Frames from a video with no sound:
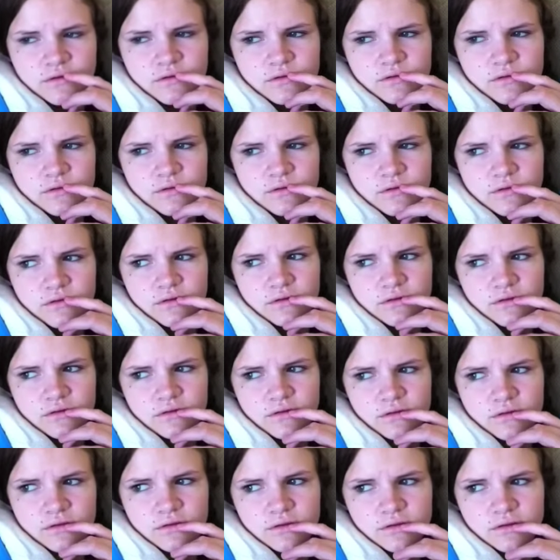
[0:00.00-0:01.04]

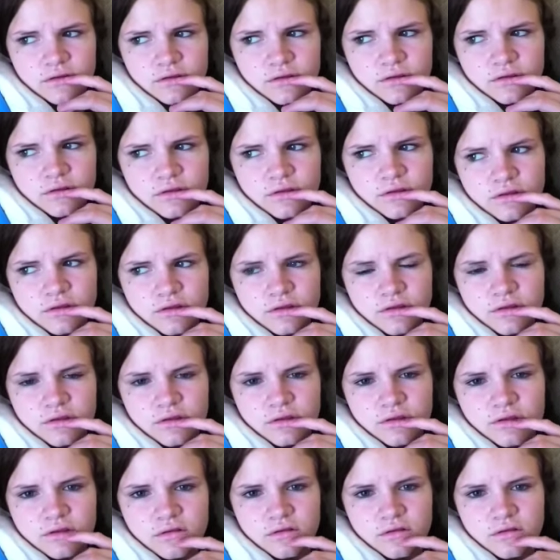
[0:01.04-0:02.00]
(no one is talking)